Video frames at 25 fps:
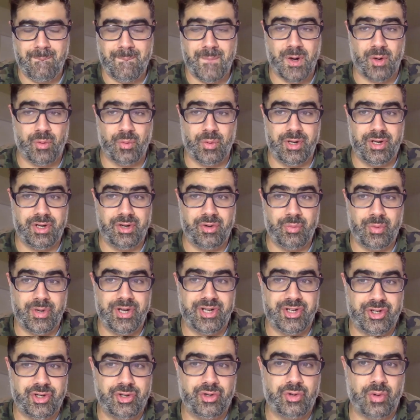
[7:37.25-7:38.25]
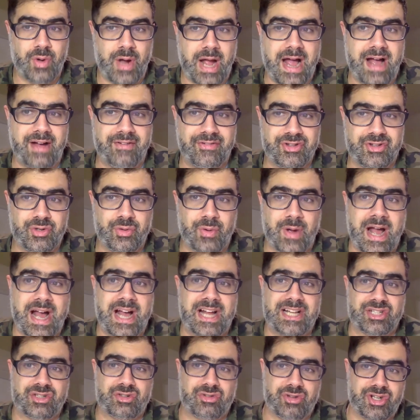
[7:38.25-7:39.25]
But we we do have to,
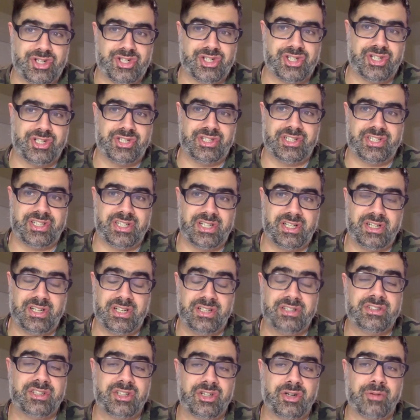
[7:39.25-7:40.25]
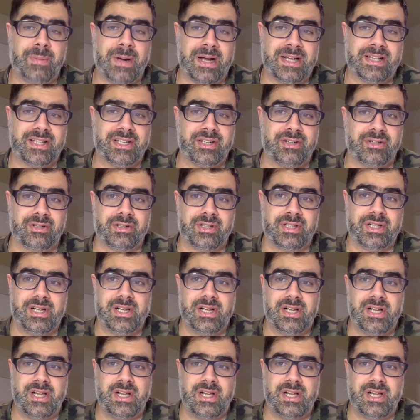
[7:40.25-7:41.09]
as Christians, and little by little,